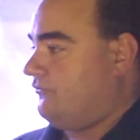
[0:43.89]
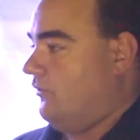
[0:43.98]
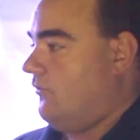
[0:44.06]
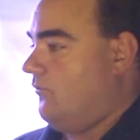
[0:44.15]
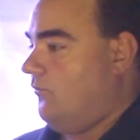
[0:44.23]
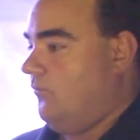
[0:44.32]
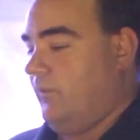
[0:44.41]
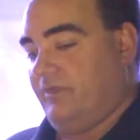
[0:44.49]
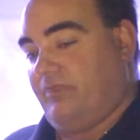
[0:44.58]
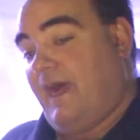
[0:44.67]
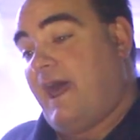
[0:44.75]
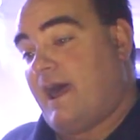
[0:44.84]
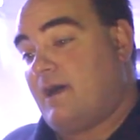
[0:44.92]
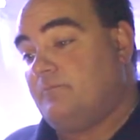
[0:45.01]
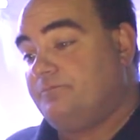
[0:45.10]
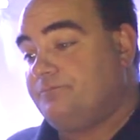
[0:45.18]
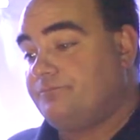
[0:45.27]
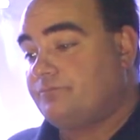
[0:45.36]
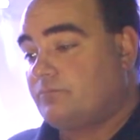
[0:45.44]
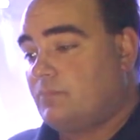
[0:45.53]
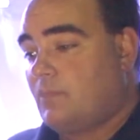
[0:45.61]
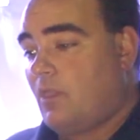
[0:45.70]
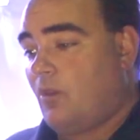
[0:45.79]
So with that,
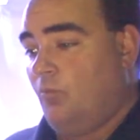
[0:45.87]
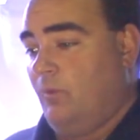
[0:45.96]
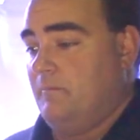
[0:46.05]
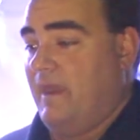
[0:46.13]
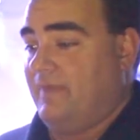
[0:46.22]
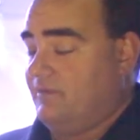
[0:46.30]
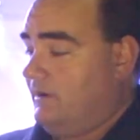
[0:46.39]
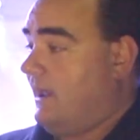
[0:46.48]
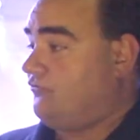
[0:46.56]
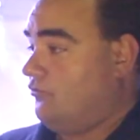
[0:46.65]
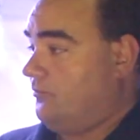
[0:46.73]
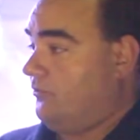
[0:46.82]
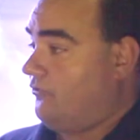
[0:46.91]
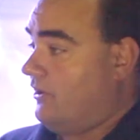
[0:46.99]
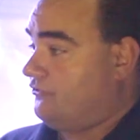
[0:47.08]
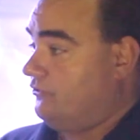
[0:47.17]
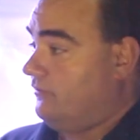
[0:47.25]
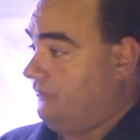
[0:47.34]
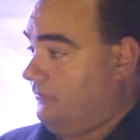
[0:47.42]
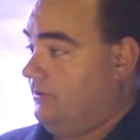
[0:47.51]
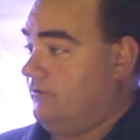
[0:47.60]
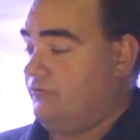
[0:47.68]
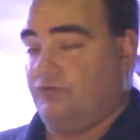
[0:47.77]
we made the natural progression a
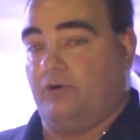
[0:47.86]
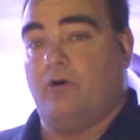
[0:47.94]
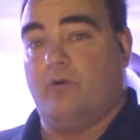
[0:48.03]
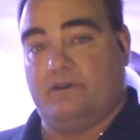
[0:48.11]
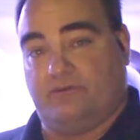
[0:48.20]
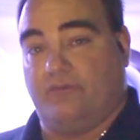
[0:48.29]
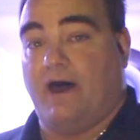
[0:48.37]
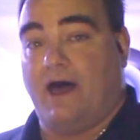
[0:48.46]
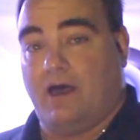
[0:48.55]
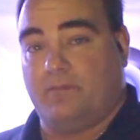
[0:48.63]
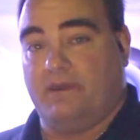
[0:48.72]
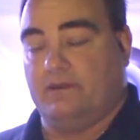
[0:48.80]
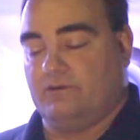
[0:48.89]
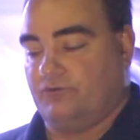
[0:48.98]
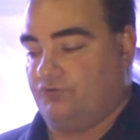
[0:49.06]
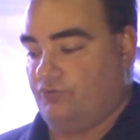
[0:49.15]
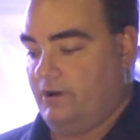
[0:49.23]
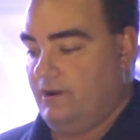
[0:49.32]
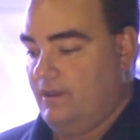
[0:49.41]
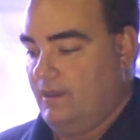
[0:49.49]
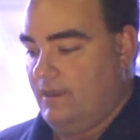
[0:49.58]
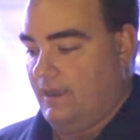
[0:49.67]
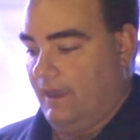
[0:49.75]
few years ago into the hobby industry
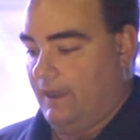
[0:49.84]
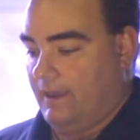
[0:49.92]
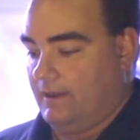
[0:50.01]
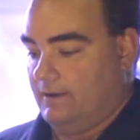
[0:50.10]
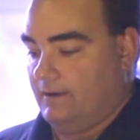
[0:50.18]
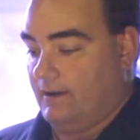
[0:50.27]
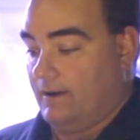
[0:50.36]
and